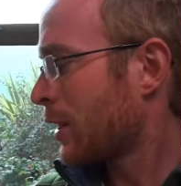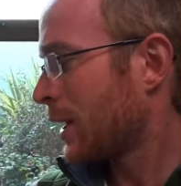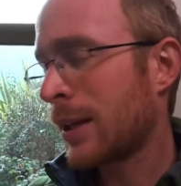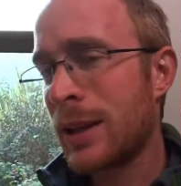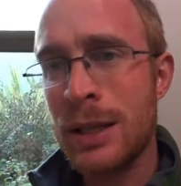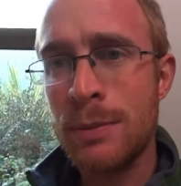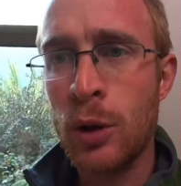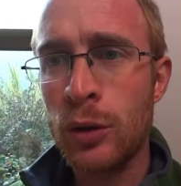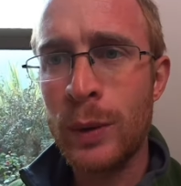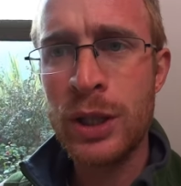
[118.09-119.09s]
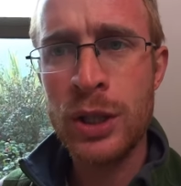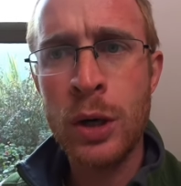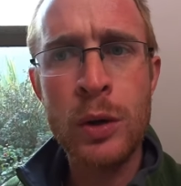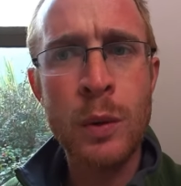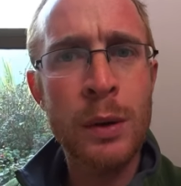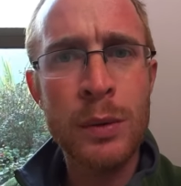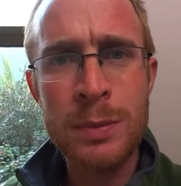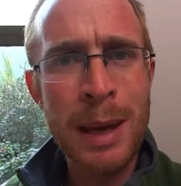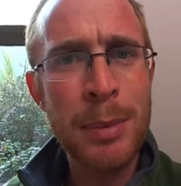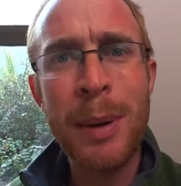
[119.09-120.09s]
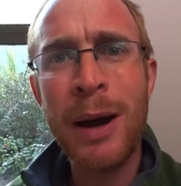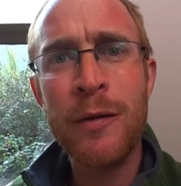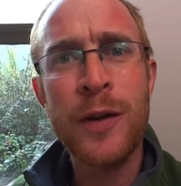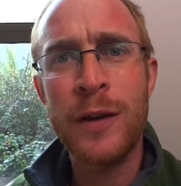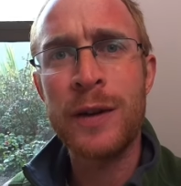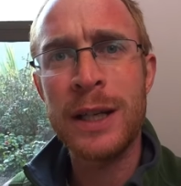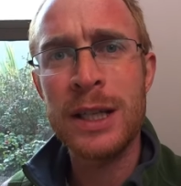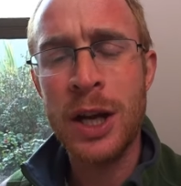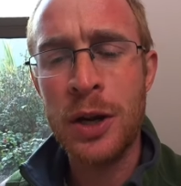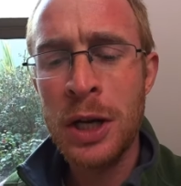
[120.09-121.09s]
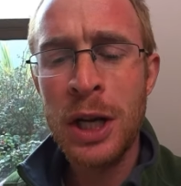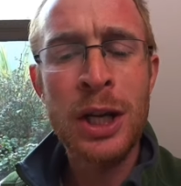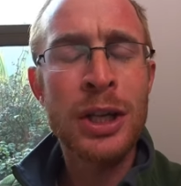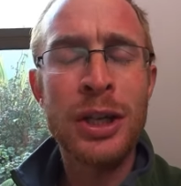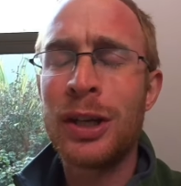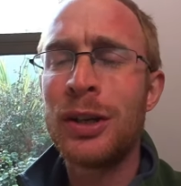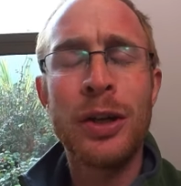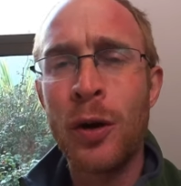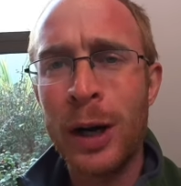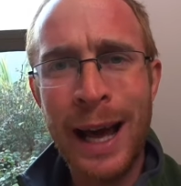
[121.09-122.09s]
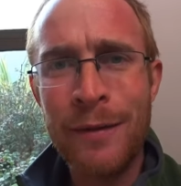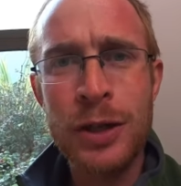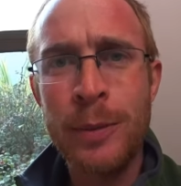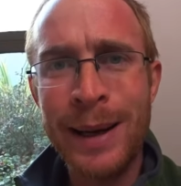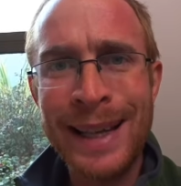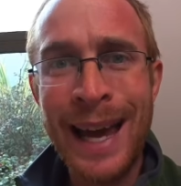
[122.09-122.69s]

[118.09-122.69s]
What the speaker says: I think this model, which is an older one, was maybe about 50. So you're not going to have too